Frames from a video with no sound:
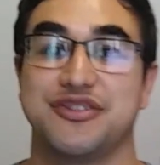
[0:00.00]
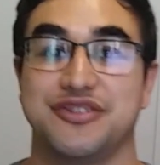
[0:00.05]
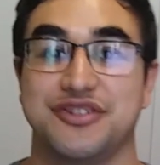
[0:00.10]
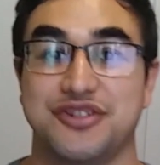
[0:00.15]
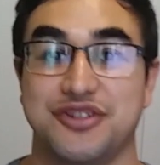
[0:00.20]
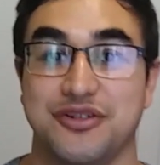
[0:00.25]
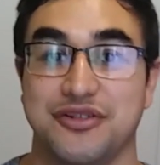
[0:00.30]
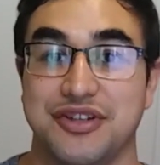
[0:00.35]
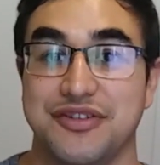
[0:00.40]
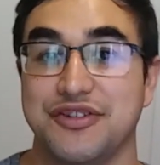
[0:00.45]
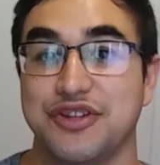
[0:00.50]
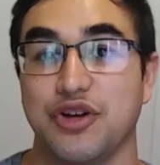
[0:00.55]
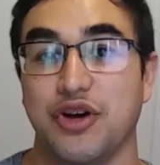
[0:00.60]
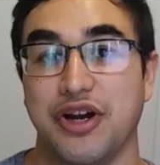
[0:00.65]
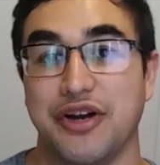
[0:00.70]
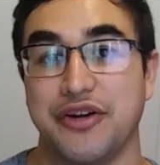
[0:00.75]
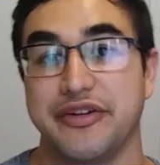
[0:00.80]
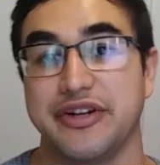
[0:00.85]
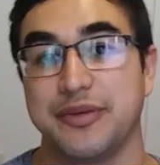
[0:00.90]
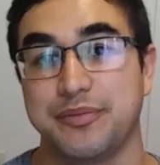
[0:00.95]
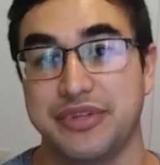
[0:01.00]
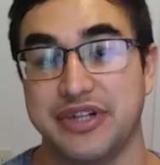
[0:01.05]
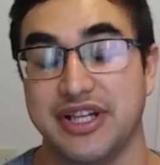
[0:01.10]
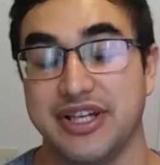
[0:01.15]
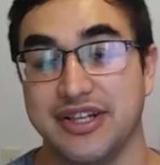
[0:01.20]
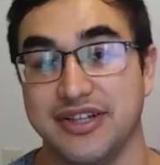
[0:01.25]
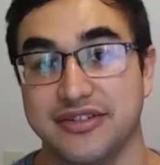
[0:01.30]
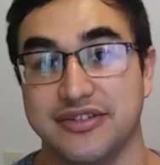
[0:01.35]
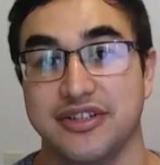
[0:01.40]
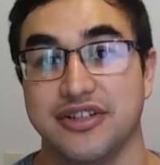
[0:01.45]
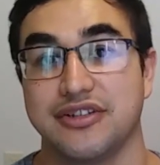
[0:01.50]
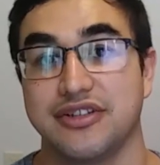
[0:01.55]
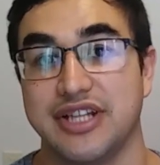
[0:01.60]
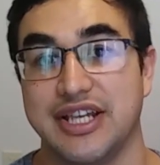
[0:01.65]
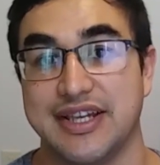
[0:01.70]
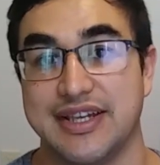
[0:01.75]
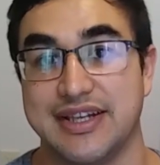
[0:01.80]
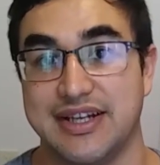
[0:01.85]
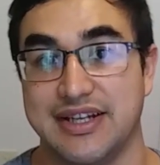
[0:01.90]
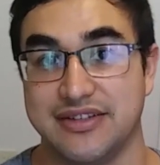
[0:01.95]
So even though I already play single
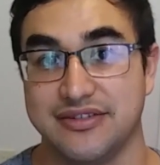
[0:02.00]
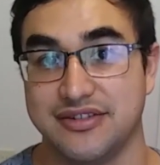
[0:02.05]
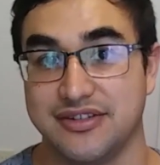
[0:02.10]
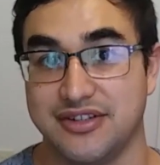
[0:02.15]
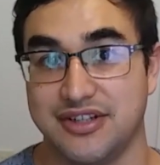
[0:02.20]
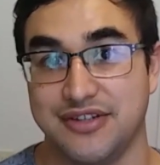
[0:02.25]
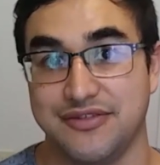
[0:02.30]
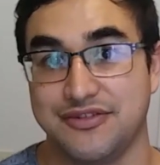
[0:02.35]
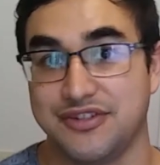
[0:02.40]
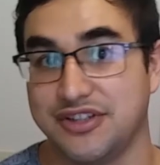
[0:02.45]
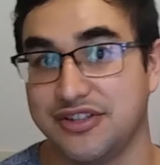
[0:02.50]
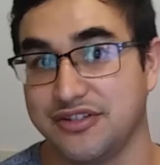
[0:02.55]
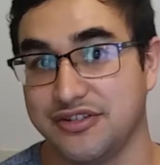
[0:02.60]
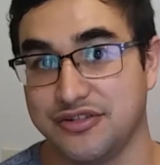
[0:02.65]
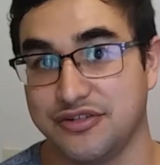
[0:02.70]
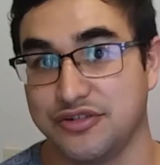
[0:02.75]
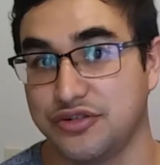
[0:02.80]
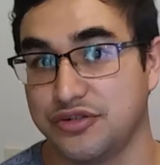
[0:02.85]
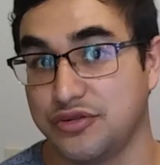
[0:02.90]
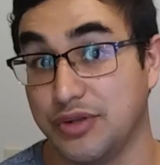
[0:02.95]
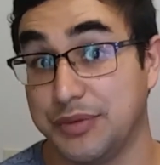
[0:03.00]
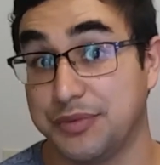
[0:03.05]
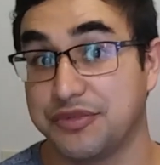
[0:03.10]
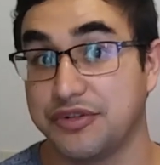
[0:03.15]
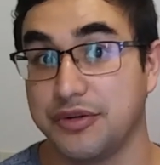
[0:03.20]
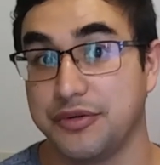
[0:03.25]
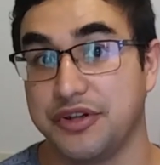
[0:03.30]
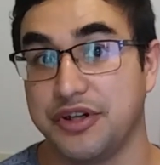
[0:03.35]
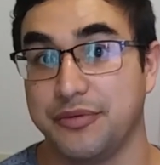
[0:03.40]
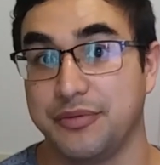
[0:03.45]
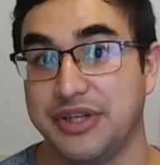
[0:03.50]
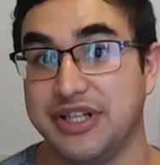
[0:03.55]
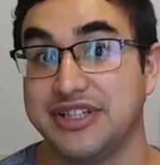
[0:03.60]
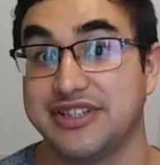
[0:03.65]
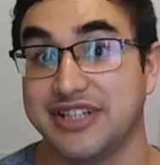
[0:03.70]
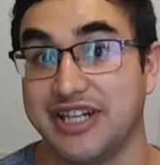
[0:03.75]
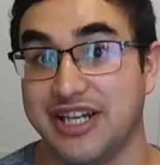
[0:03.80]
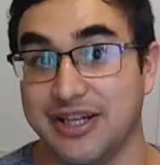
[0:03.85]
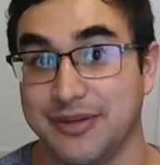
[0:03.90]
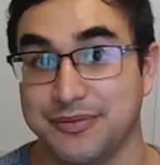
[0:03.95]
leg X and I've done sweeps from there many
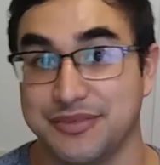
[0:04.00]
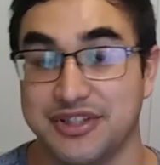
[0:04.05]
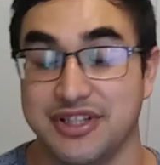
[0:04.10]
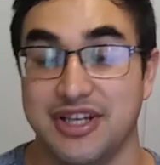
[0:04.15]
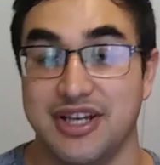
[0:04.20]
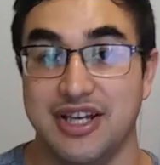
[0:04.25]
times,